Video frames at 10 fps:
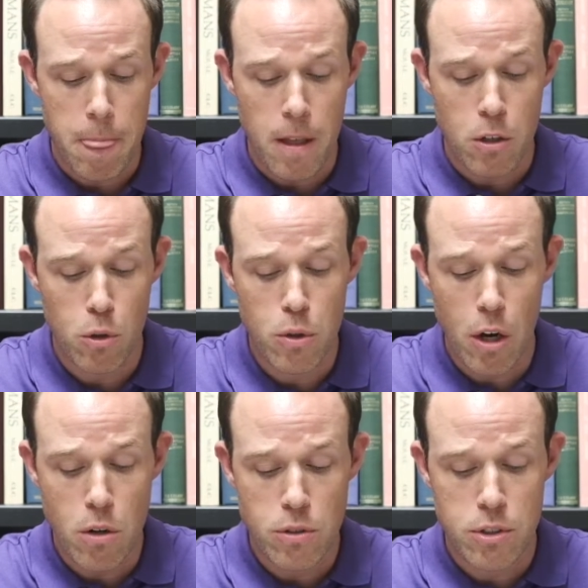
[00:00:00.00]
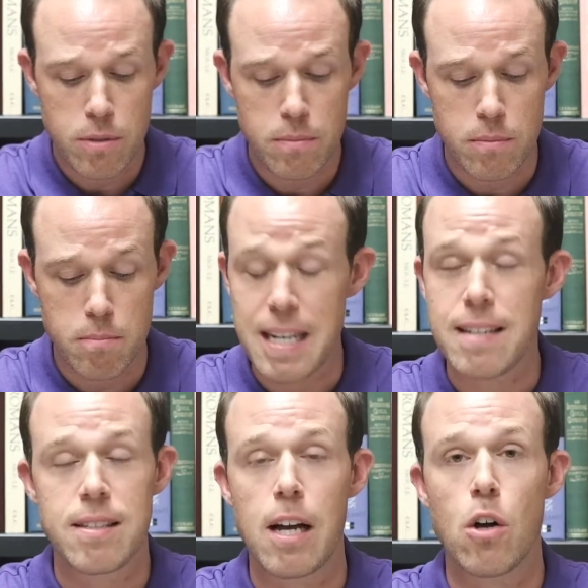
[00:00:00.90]
Glucose, many
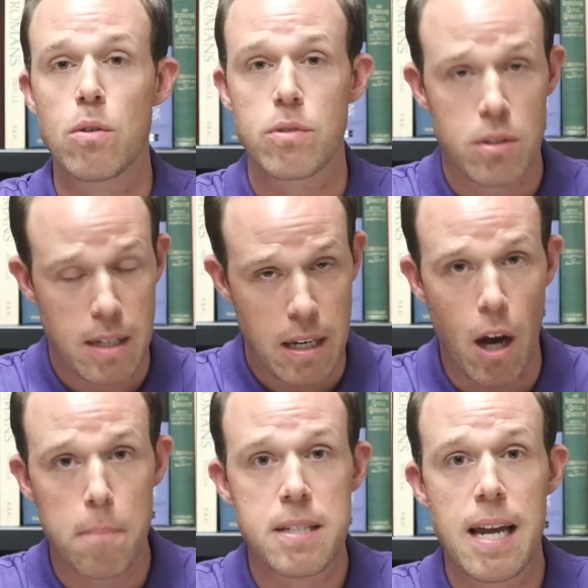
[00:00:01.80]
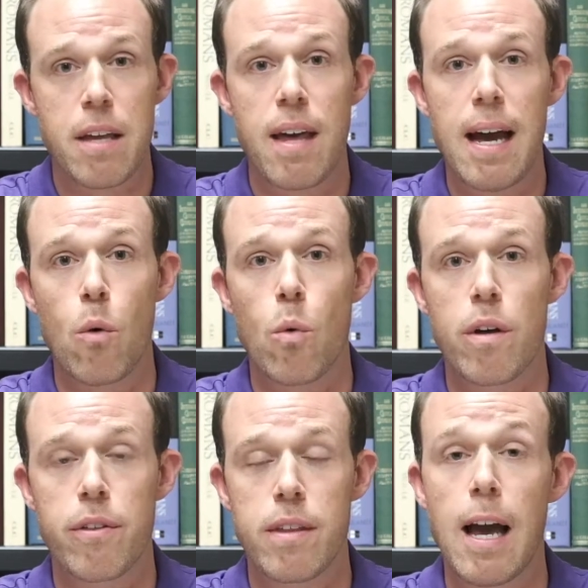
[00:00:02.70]
cells can uptake that
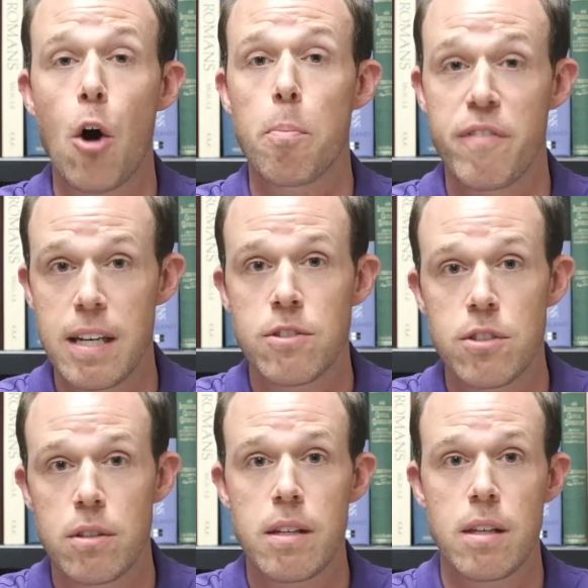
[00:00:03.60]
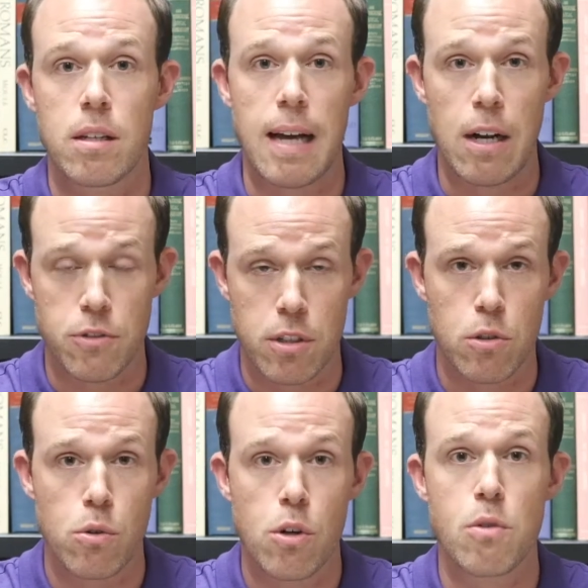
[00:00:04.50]
with the help of insulin that allows the
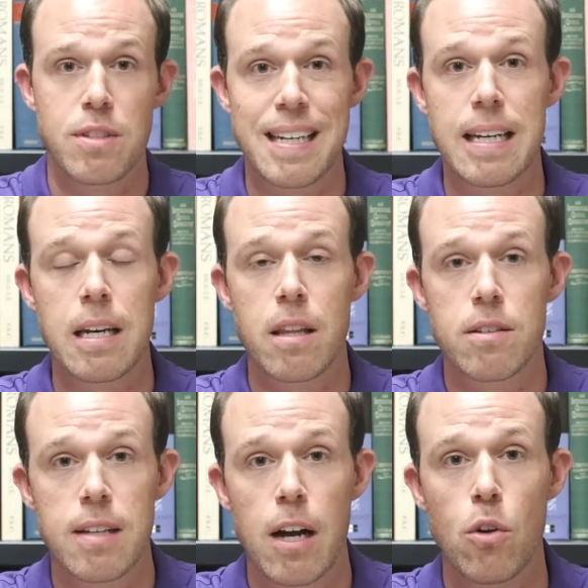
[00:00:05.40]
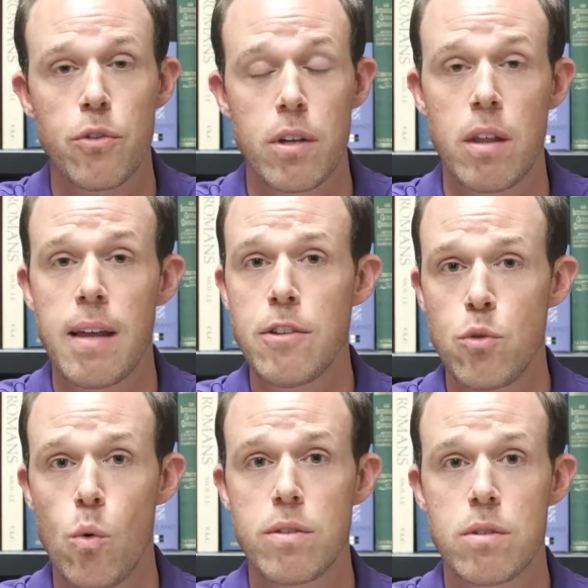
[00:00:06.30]
glucose to get into the cells, and then
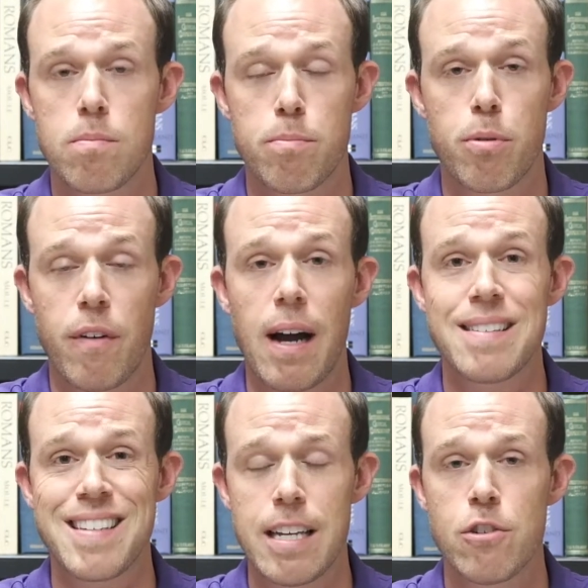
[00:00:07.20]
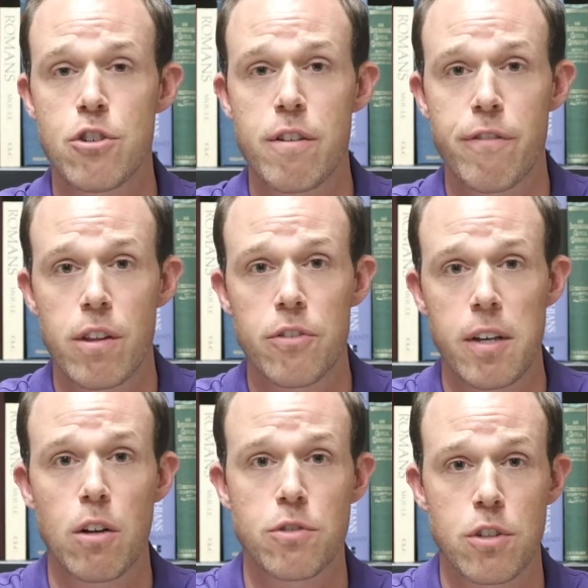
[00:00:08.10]
that's what provides energy for the
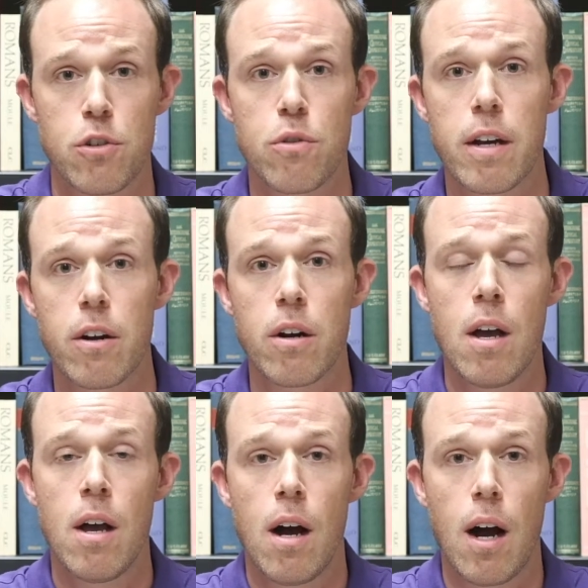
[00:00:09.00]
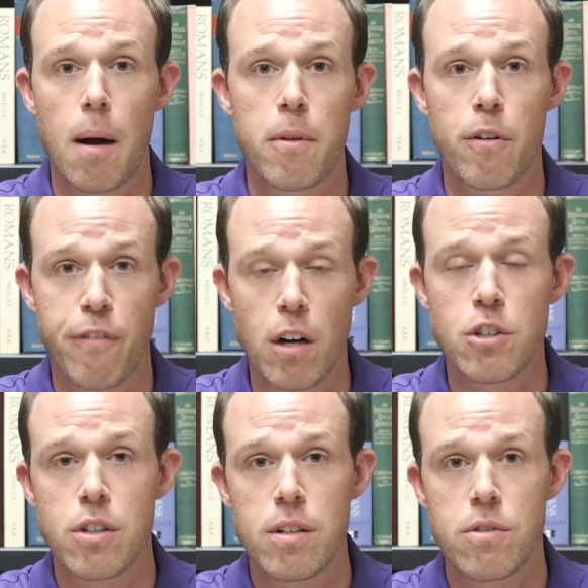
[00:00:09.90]
cells to do their
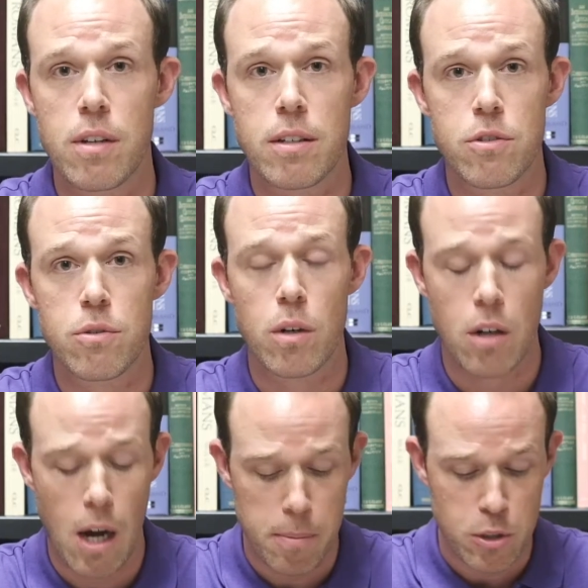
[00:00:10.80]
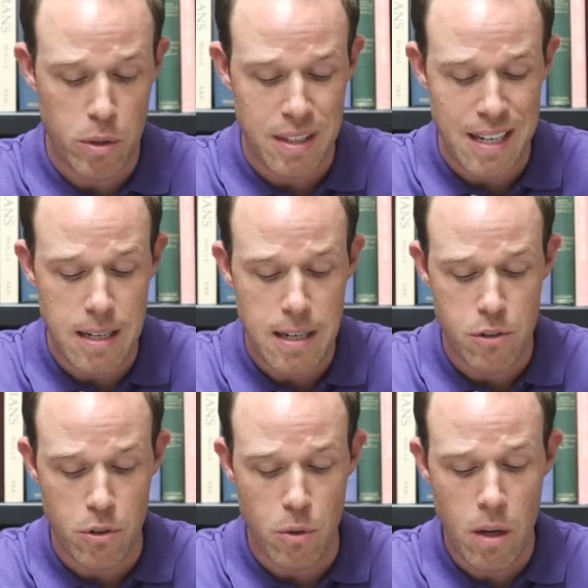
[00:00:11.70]
functions and to accomplish what they
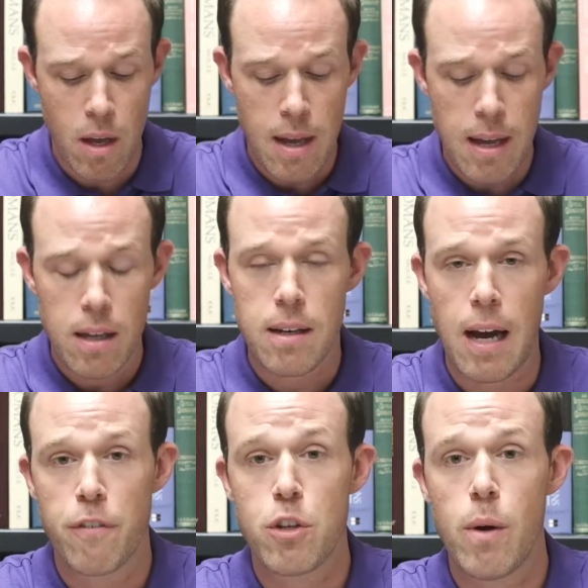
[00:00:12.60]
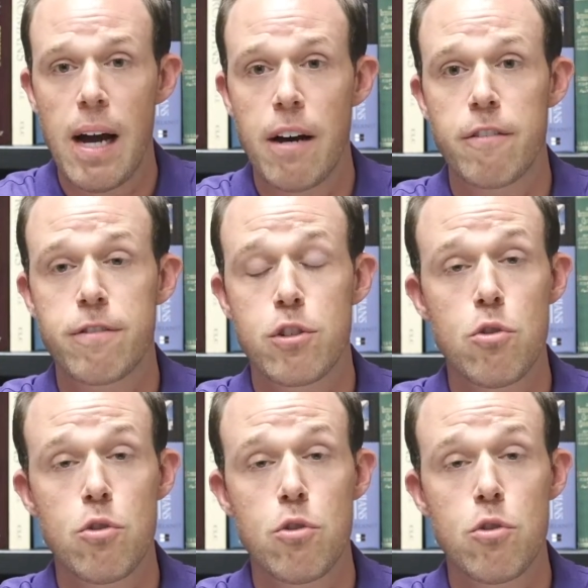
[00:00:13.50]
need to. Now, if you have too